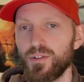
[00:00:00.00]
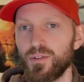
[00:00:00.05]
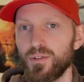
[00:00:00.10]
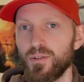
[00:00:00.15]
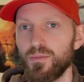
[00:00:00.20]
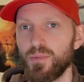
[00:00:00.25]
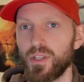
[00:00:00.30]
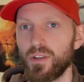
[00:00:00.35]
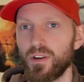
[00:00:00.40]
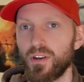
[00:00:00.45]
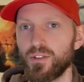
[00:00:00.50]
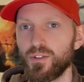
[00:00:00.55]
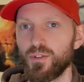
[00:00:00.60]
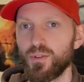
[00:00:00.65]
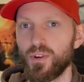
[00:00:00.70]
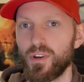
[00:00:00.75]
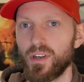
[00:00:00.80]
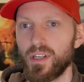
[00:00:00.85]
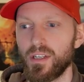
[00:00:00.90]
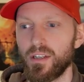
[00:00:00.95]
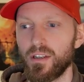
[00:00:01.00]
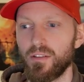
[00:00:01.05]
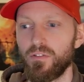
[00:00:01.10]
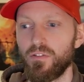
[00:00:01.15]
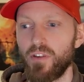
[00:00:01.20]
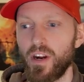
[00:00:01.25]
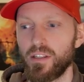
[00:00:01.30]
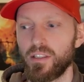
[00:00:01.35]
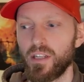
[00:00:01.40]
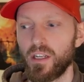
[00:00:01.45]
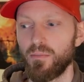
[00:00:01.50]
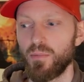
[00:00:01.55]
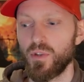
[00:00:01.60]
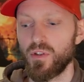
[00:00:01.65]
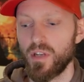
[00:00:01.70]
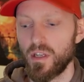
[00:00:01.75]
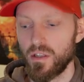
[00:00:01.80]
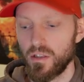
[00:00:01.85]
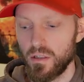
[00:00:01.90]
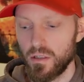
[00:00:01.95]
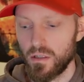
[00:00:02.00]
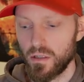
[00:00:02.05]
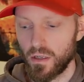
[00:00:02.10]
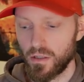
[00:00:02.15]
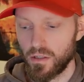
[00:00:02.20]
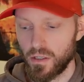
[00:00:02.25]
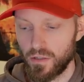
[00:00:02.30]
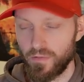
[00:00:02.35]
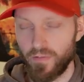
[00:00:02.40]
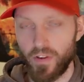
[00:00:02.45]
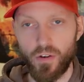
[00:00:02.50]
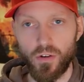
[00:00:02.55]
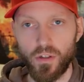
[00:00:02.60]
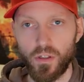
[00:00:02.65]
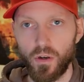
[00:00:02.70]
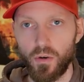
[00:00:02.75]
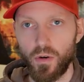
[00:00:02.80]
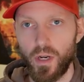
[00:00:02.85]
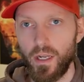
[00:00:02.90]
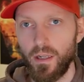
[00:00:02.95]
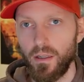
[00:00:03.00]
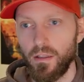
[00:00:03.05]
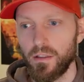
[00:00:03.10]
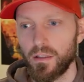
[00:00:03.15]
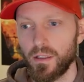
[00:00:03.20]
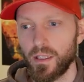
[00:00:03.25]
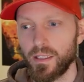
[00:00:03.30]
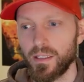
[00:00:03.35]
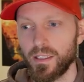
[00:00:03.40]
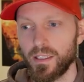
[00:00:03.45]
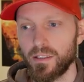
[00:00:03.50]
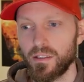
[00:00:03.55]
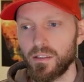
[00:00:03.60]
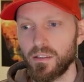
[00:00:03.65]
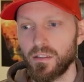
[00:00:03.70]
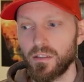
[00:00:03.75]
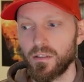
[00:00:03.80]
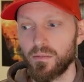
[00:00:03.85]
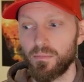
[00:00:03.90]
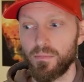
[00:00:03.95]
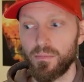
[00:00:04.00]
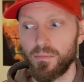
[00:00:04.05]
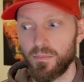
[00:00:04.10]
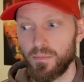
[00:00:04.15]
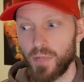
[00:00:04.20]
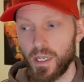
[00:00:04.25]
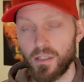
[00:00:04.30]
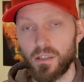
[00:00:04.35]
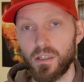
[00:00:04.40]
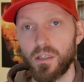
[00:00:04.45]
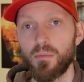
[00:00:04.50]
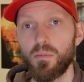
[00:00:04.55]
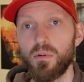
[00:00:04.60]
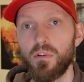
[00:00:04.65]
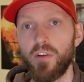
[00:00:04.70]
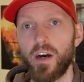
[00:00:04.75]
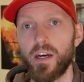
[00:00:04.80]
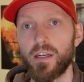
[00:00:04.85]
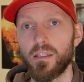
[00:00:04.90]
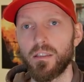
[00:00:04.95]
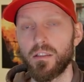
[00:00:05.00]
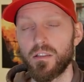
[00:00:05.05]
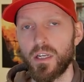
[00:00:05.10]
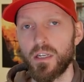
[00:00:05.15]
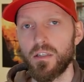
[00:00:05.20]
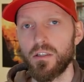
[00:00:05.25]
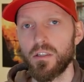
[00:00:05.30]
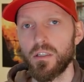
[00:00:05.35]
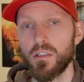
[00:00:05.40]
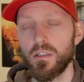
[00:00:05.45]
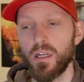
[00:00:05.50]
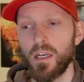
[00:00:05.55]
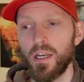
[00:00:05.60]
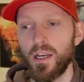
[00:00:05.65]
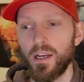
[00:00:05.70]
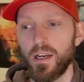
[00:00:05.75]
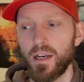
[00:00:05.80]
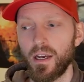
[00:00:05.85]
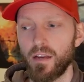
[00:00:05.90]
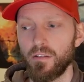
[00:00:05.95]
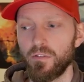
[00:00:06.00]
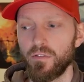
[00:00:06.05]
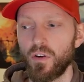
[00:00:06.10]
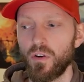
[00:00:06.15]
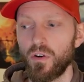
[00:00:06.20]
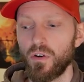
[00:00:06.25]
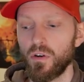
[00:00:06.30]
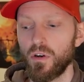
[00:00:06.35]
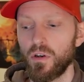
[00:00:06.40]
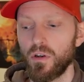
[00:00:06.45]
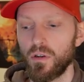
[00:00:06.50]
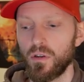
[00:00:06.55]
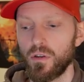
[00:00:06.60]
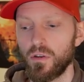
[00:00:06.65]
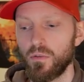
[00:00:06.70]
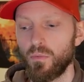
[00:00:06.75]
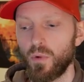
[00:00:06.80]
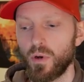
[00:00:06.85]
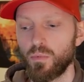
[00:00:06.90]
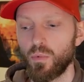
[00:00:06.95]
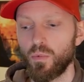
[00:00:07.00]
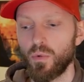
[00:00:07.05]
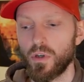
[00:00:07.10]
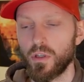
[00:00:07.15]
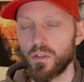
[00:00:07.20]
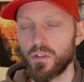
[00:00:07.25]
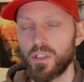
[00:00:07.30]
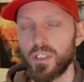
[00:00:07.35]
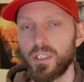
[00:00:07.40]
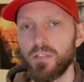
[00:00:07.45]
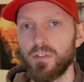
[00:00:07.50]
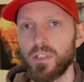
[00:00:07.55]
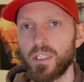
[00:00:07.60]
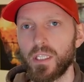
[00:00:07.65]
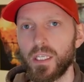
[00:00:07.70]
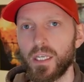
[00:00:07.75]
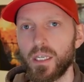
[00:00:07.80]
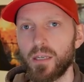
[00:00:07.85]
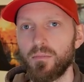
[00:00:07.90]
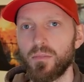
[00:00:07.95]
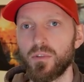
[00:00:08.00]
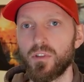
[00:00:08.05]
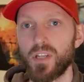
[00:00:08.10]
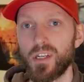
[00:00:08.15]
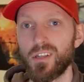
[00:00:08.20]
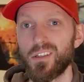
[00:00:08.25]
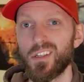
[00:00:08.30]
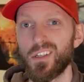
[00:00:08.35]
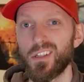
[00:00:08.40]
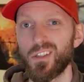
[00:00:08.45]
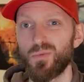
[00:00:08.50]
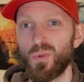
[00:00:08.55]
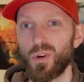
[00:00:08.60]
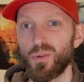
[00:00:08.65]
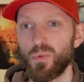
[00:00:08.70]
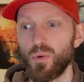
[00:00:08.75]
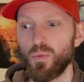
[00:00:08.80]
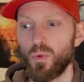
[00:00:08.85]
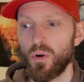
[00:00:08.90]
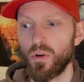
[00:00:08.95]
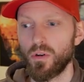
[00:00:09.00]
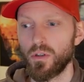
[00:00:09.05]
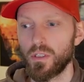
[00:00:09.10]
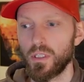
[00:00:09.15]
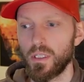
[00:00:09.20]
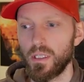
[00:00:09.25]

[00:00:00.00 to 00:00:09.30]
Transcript: because you're in a fragile position, such as very low health, and this is basically providing tension. And for what we want to achieve in the game, tension is what we want.